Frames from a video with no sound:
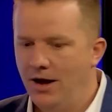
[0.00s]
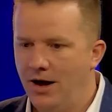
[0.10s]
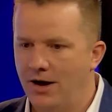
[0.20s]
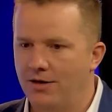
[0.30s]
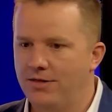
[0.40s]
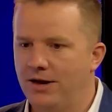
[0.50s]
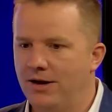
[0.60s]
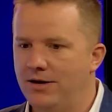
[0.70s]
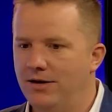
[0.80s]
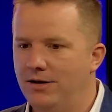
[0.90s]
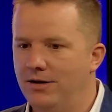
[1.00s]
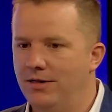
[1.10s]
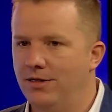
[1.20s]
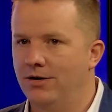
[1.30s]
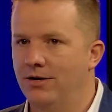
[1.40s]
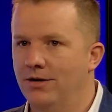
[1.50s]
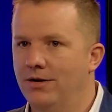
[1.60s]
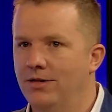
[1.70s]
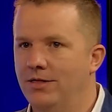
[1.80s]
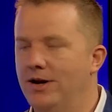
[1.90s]
And I think the
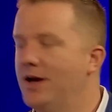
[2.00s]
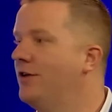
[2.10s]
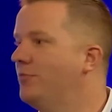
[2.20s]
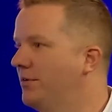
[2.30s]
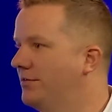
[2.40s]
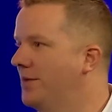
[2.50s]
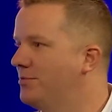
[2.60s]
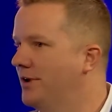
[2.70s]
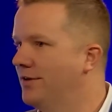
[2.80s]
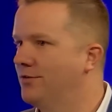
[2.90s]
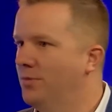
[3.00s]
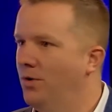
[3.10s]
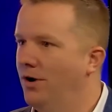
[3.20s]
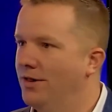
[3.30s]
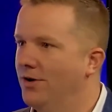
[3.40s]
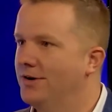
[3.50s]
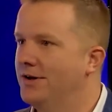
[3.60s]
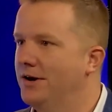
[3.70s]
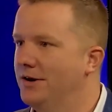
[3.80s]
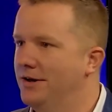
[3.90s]
negative perception as to why the
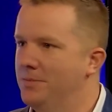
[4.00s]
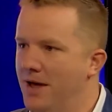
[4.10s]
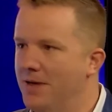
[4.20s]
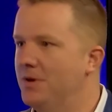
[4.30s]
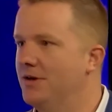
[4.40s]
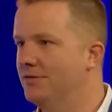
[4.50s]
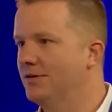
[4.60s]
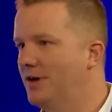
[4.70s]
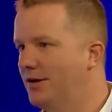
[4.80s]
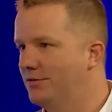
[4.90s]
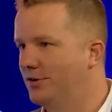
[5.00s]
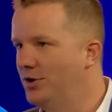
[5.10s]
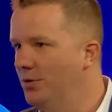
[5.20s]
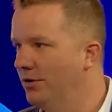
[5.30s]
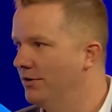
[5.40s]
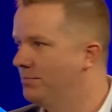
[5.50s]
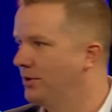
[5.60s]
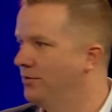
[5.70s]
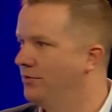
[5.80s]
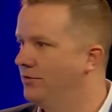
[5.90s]
identity maybe isn't as secure is
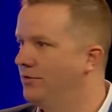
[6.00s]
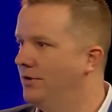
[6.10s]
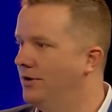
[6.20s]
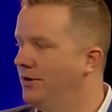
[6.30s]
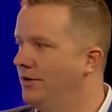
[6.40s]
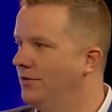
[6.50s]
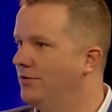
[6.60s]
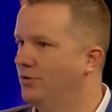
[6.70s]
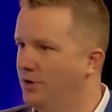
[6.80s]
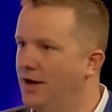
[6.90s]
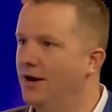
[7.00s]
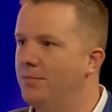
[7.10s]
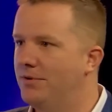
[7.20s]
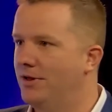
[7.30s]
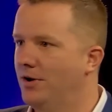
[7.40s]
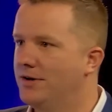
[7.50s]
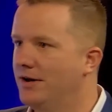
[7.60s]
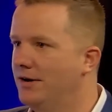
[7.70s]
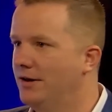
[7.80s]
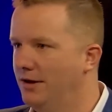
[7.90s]
because to get up to the
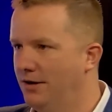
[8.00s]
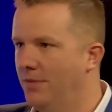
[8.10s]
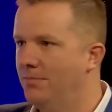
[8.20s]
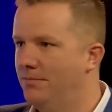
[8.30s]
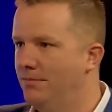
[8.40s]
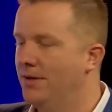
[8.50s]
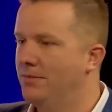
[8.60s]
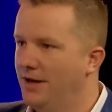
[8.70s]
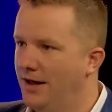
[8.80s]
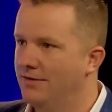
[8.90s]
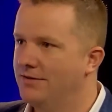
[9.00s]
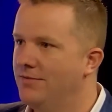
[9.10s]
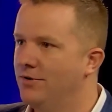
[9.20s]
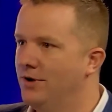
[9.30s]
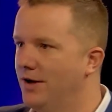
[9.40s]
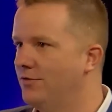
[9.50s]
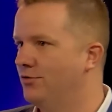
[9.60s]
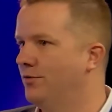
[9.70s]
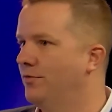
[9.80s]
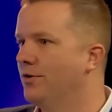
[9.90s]
identity up at layer 7, you have to
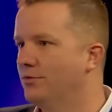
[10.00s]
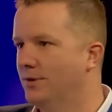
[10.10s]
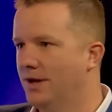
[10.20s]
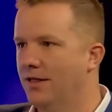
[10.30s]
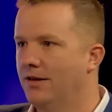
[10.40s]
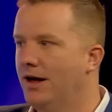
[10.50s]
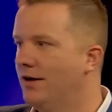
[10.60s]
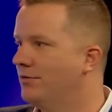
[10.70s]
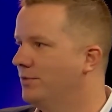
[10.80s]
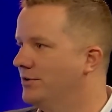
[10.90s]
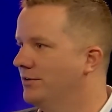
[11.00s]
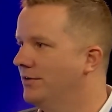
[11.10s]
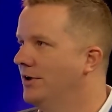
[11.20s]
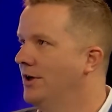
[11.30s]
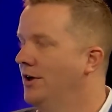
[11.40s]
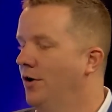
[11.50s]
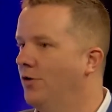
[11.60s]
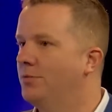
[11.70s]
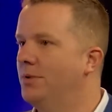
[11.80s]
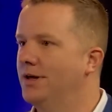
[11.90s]
traverse all the other layers, which is
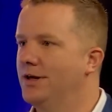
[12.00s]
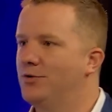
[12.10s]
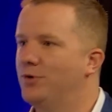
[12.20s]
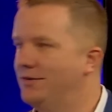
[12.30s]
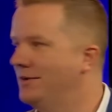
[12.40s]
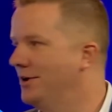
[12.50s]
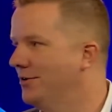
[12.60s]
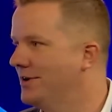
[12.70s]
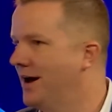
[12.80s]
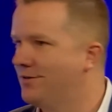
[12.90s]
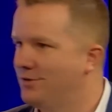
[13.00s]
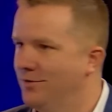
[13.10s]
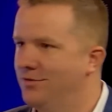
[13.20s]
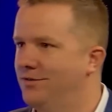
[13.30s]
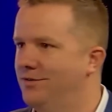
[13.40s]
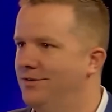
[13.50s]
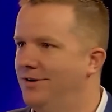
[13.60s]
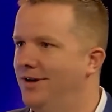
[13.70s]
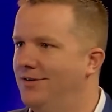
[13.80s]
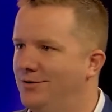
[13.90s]
ultimately increasing your attack
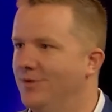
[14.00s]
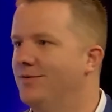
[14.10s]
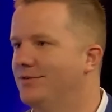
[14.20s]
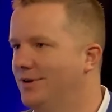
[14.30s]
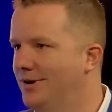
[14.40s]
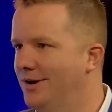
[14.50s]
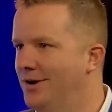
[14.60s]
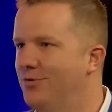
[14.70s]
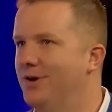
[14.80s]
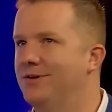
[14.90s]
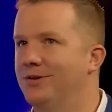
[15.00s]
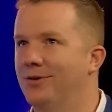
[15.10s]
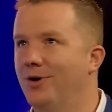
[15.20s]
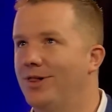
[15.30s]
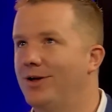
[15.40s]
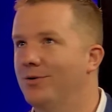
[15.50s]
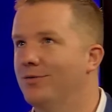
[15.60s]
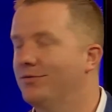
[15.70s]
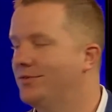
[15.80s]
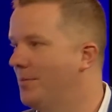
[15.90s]
surface and increasing the likelihood
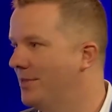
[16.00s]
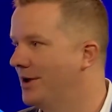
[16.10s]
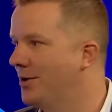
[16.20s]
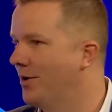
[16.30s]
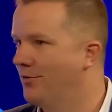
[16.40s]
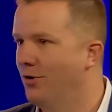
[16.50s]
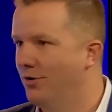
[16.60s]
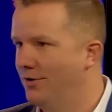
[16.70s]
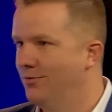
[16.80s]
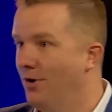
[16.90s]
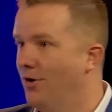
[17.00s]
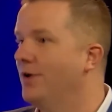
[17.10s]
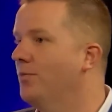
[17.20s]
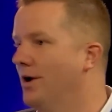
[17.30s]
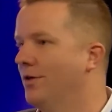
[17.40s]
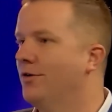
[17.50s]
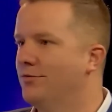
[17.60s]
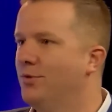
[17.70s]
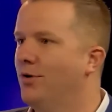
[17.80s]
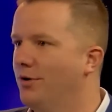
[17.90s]
of something going wrong in one of those
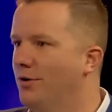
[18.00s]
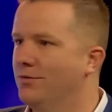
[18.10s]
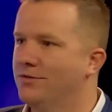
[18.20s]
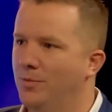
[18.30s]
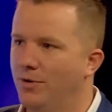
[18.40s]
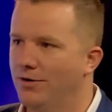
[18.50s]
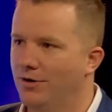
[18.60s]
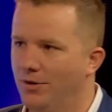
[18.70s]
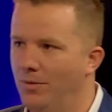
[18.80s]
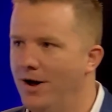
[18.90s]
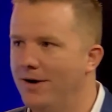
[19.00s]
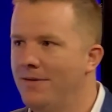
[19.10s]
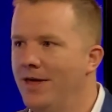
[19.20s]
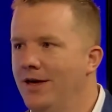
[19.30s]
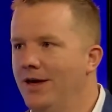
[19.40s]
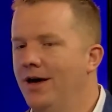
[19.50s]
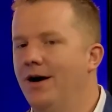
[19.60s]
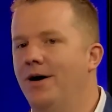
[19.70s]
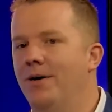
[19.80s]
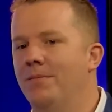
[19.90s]
protocols somewhere along the way.
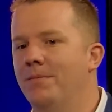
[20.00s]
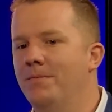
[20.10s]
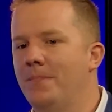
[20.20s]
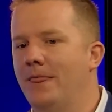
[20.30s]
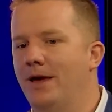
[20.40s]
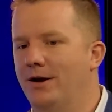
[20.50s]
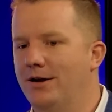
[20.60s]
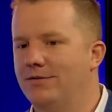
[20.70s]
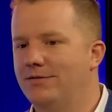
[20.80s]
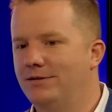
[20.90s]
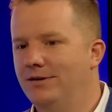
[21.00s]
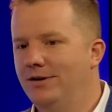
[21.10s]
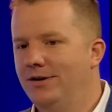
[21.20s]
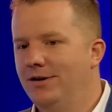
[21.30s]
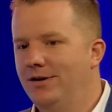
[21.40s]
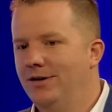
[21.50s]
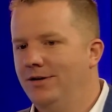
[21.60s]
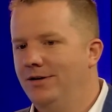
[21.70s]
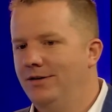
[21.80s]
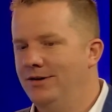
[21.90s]
And I guess
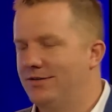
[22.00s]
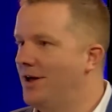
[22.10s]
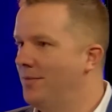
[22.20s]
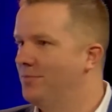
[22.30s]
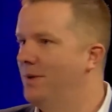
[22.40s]
this comes